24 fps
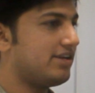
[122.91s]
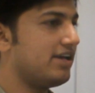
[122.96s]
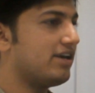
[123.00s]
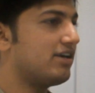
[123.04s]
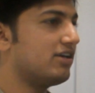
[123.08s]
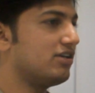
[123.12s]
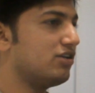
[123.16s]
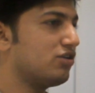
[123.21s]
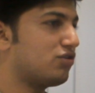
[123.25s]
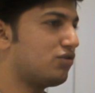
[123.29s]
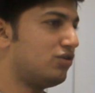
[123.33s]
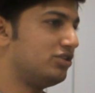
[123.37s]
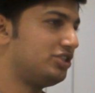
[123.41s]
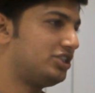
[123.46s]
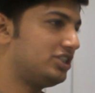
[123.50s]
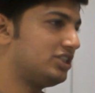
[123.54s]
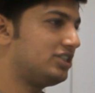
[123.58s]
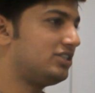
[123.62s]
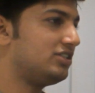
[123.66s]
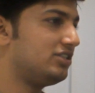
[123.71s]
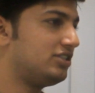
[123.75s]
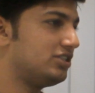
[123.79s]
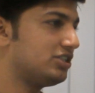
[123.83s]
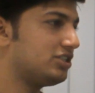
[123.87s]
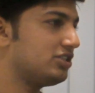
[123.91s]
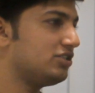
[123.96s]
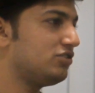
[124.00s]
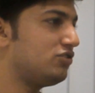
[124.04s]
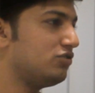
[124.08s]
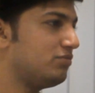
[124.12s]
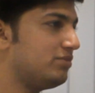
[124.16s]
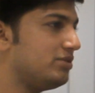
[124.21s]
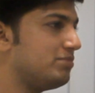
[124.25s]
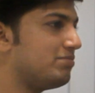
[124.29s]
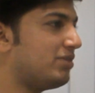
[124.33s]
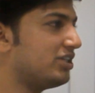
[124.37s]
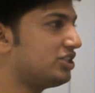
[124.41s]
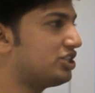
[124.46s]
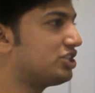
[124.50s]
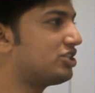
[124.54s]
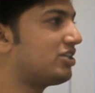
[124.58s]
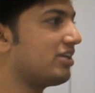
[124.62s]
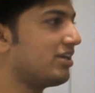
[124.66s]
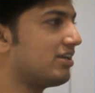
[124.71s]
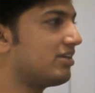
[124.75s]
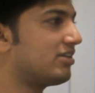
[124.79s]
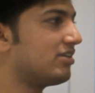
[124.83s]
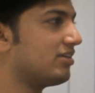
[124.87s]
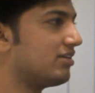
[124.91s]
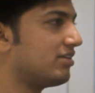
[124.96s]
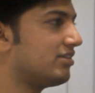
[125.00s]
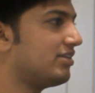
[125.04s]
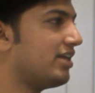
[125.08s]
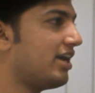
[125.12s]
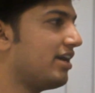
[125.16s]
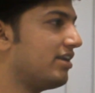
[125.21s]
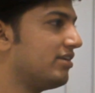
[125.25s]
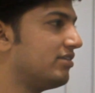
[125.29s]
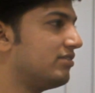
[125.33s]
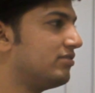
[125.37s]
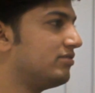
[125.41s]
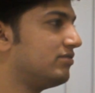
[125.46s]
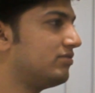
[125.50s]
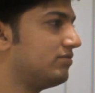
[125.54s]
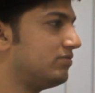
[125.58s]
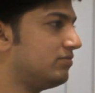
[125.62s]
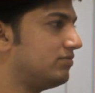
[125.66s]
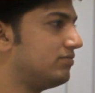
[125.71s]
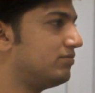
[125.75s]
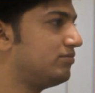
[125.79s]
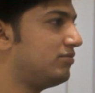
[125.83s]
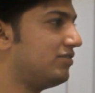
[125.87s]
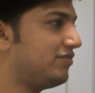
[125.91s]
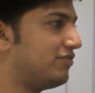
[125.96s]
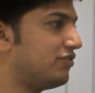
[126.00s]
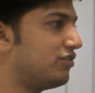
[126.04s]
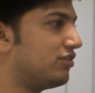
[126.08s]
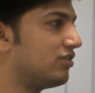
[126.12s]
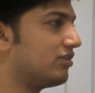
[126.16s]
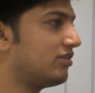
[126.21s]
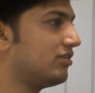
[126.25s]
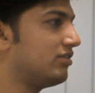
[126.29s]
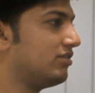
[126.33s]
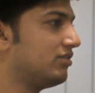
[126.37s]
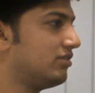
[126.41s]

taken a conscious decision to be much stricter than before?